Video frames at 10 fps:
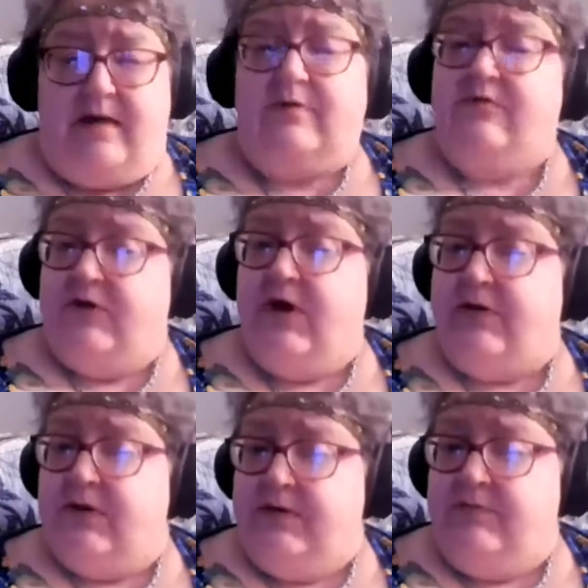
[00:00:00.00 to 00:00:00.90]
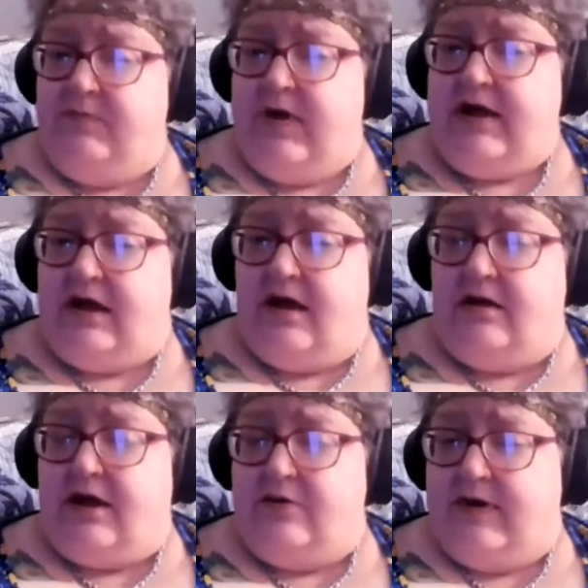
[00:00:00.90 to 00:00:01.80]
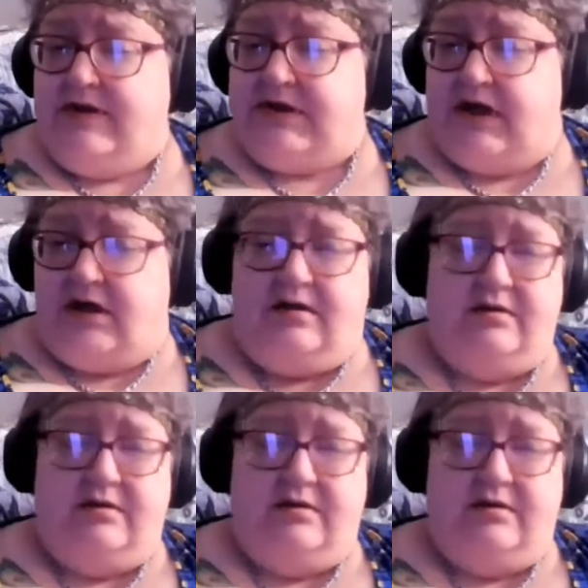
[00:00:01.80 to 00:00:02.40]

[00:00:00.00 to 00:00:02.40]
topic for another weekend, another Wednesday.